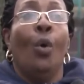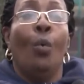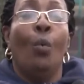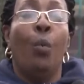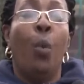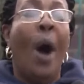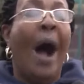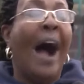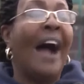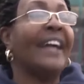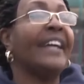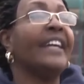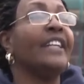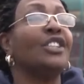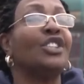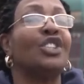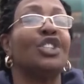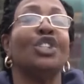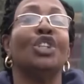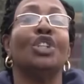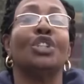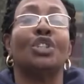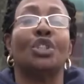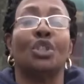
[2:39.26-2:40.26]
Why it
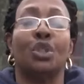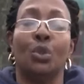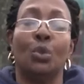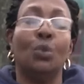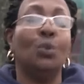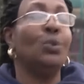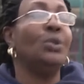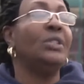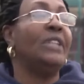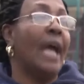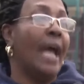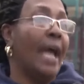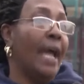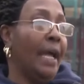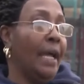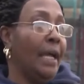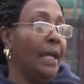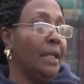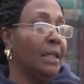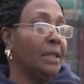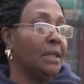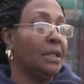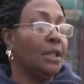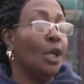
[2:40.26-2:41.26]
took 2
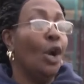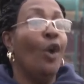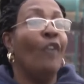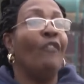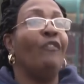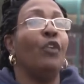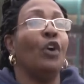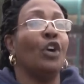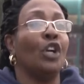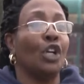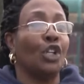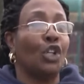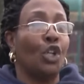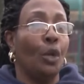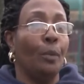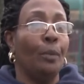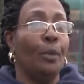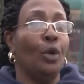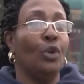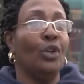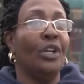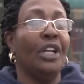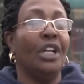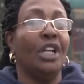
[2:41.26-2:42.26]
days for the
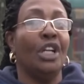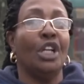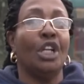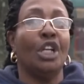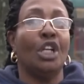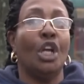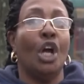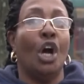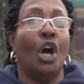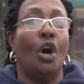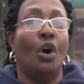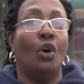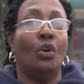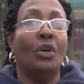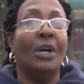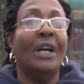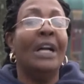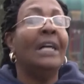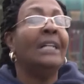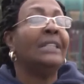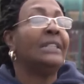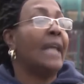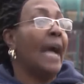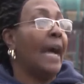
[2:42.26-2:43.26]
community to know
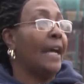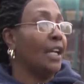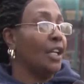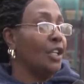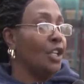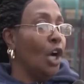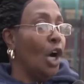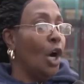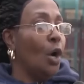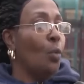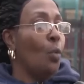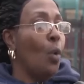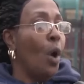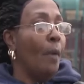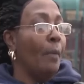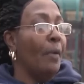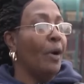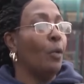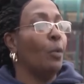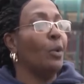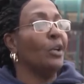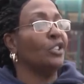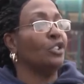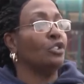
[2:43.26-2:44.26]
that a young
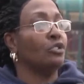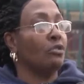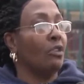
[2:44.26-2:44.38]
woman was